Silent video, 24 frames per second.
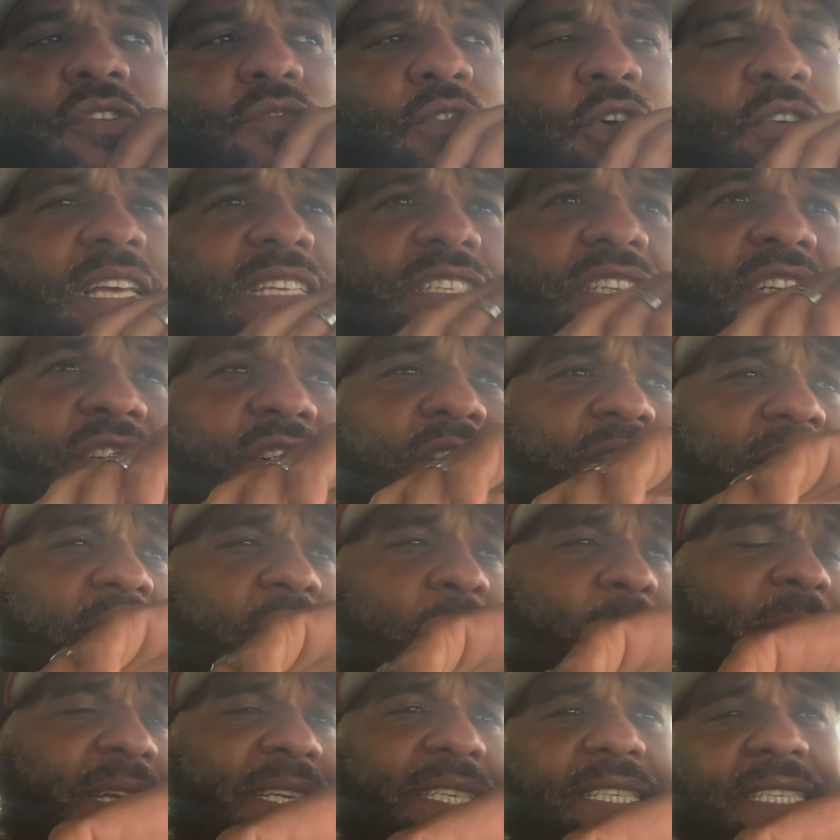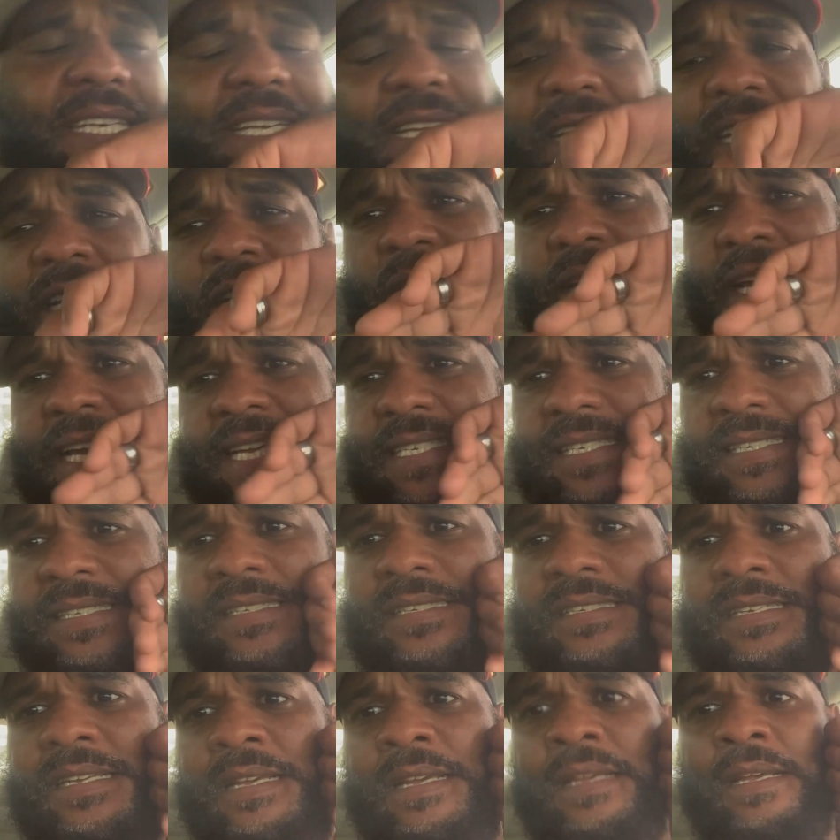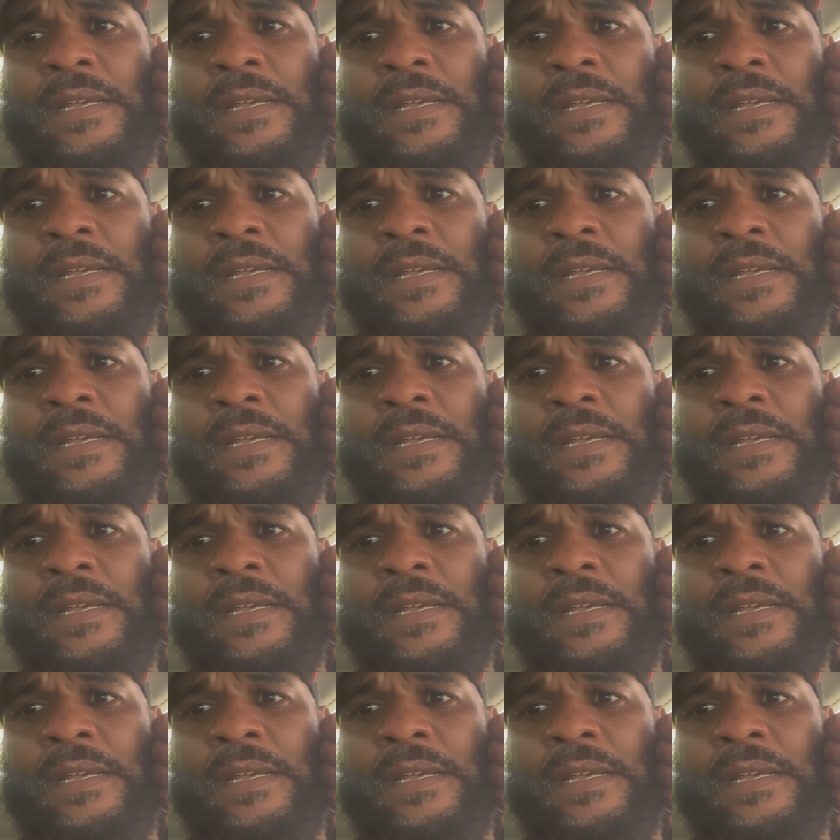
road. That's the good thing about a CDL license